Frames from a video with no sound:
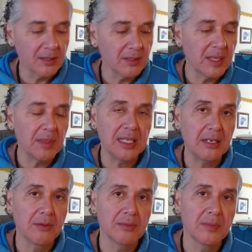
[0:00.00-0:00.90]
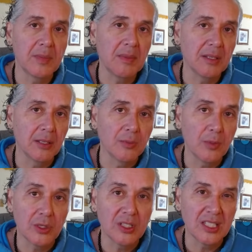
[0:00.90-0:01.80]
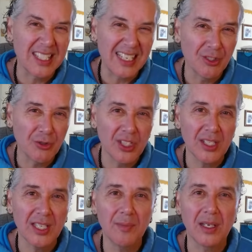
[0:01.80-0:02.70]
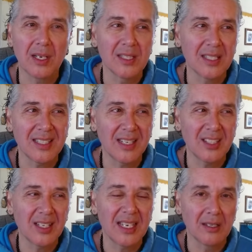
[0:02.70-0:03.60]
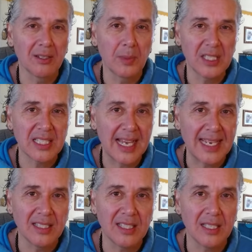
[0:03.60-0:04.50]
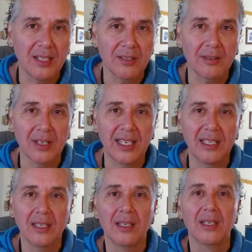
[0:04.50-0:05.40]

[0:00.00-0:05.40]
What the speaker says: or maybe they don't, maybe a little more disinterested because it starts to get a little bit sciencey here. Okay.